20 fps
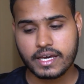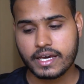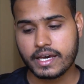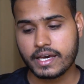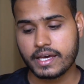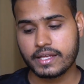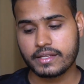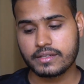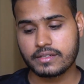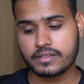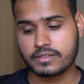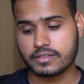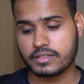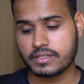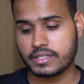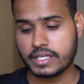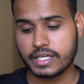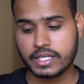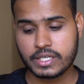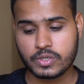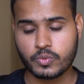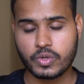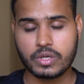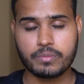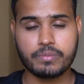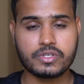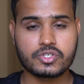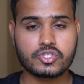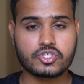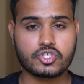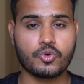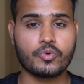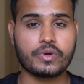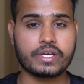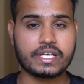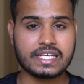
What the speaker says: And it will be so